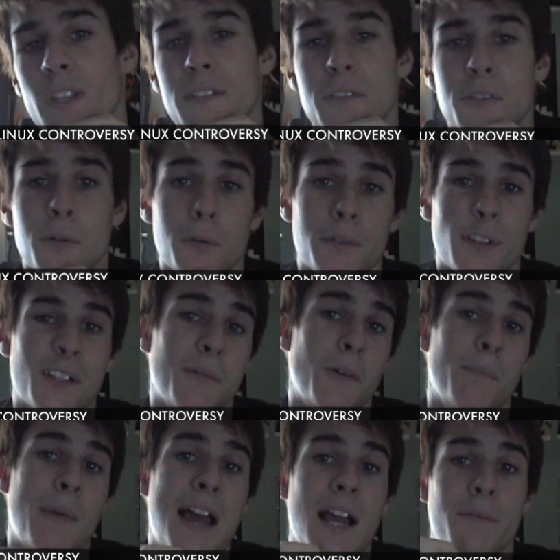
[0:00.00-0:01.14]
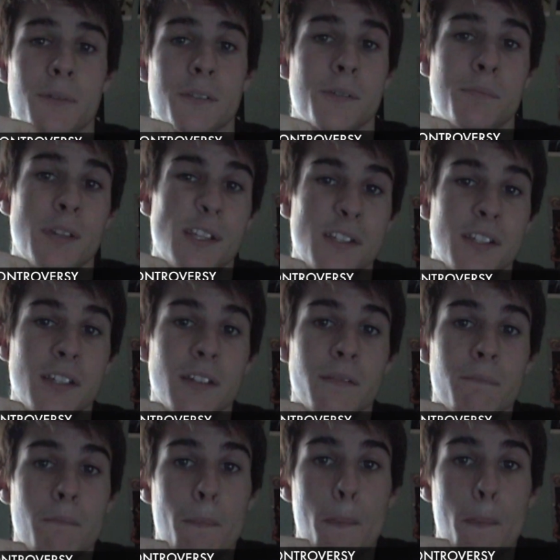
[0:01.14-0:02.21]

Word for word: And this whole thing about Mac versus PC,